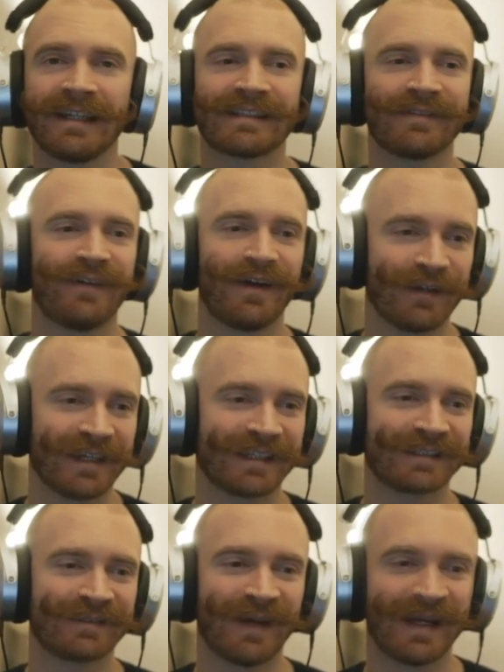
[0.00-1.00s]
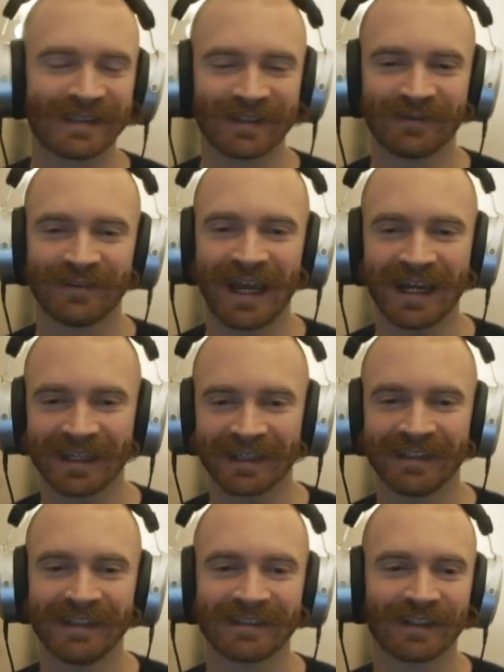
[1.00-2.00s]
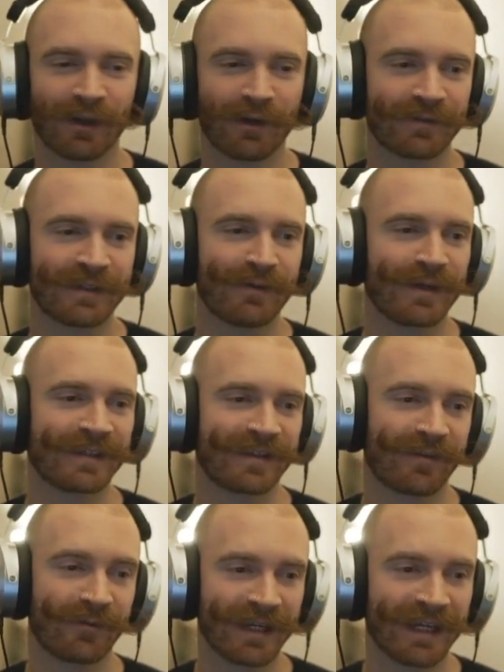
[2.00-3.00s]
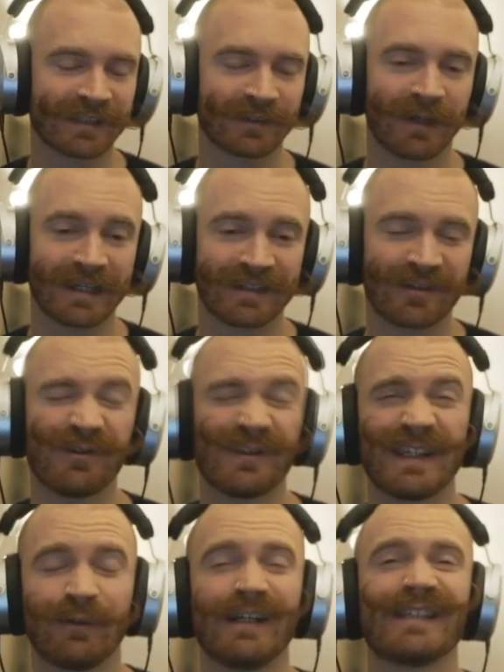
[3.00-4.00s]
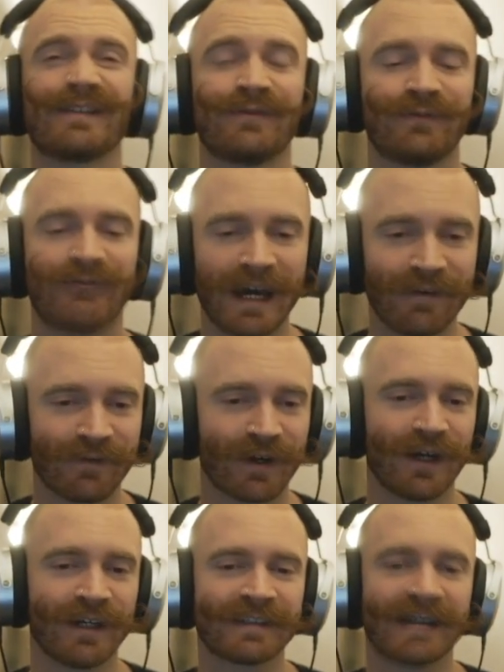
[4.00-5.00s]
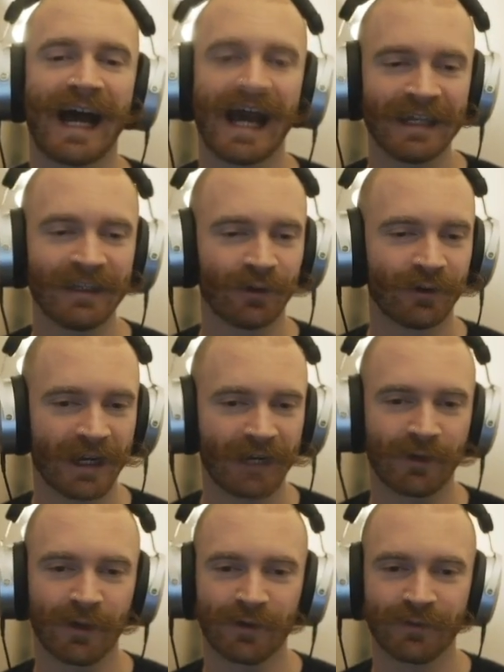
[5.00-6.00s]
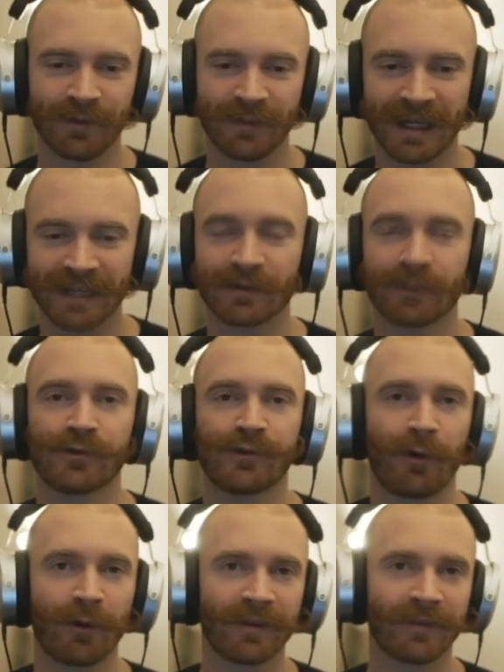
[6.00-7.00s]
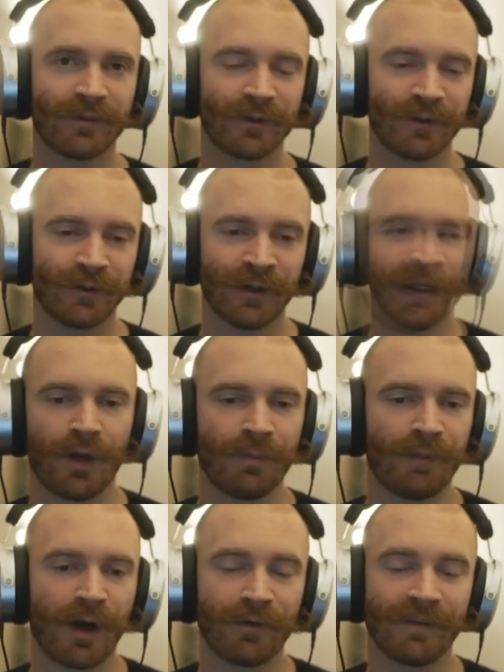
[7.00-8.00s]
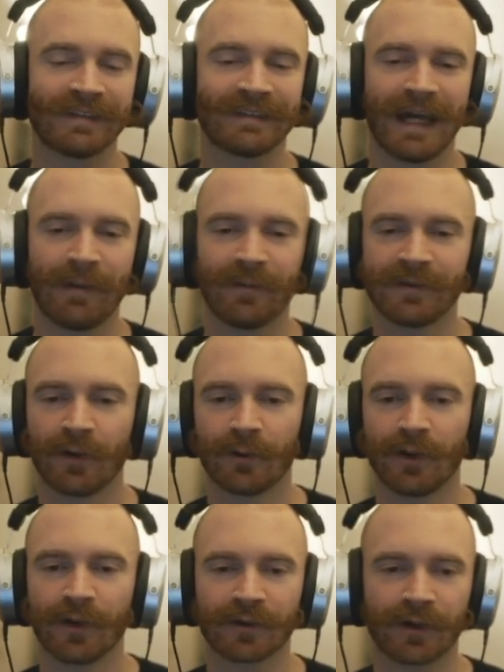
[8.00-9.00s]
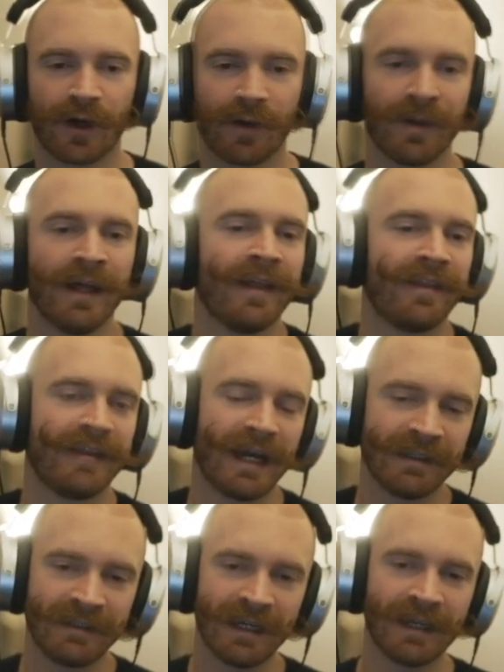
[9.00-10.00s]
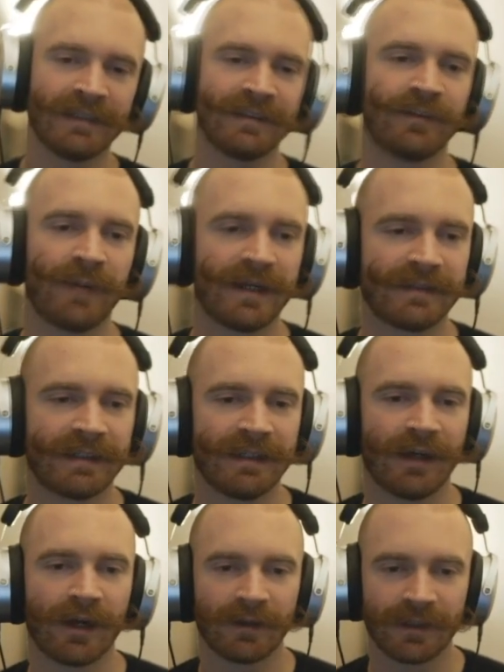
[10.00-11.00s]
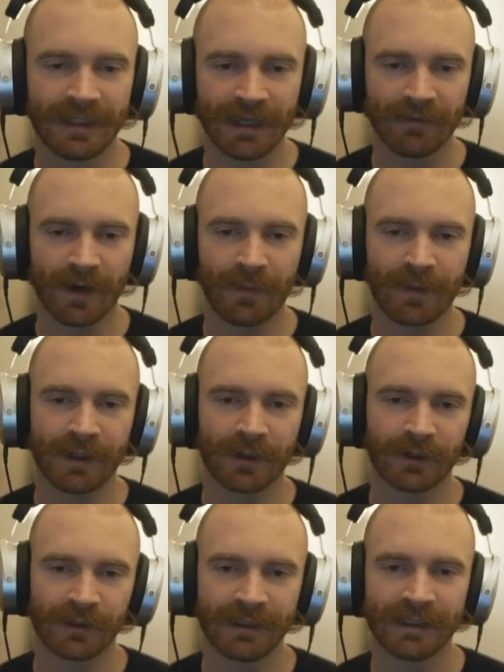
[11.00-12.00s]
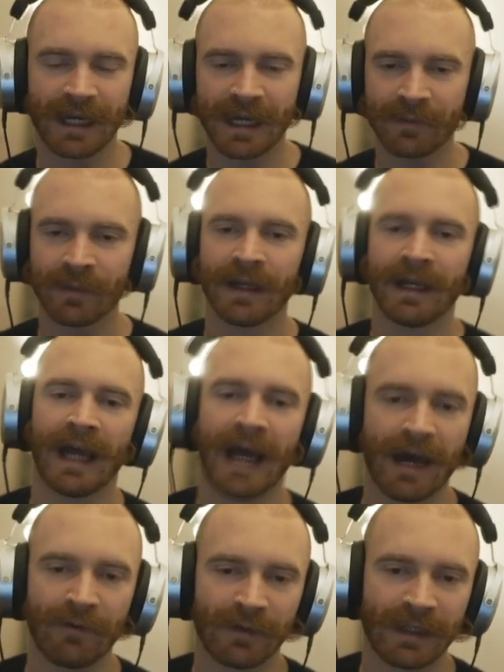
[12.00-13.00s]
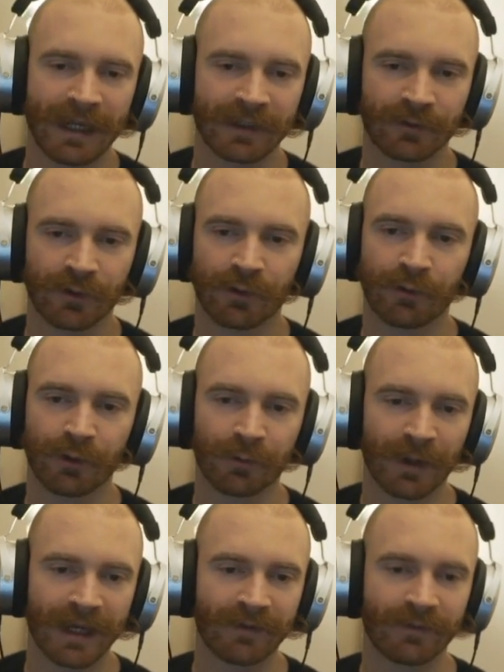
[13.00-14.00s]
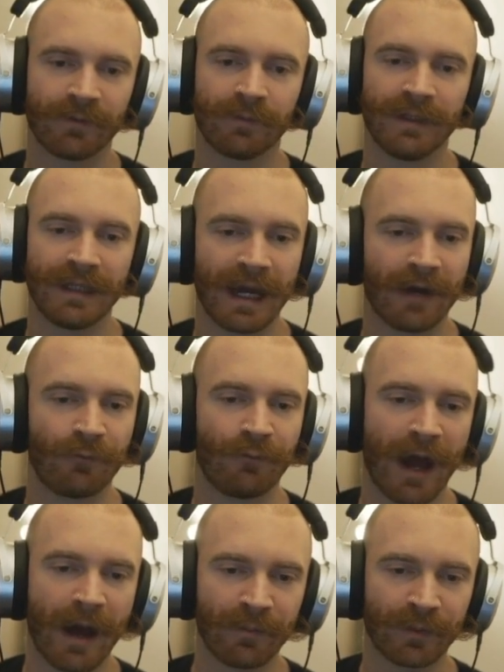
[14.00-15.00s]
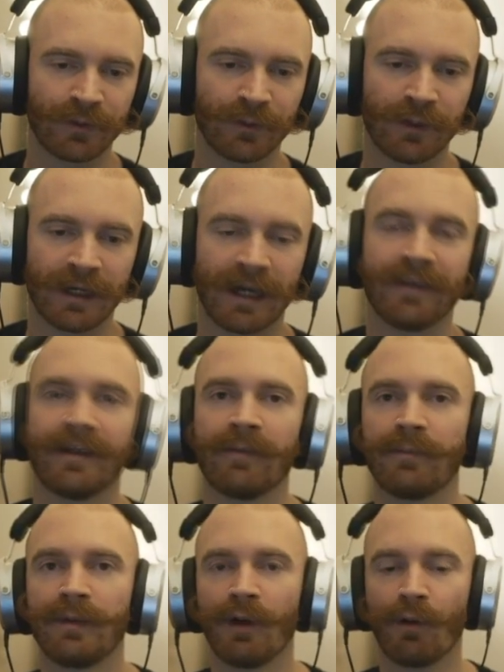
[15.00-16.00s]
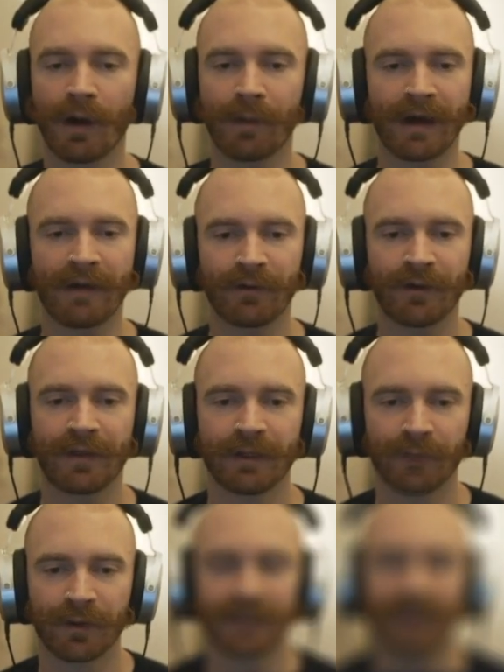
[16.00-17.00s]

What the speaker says: it's a very expensive deck. It needs a lot of Series 3 as well as 2 Series 5 cards. I don't have all of them yet, so I'm showing them to you on marvelsnapzone.com. The idea is to basically give up the early game, have Electro or Wave be a ramp tool, and then blow up everything with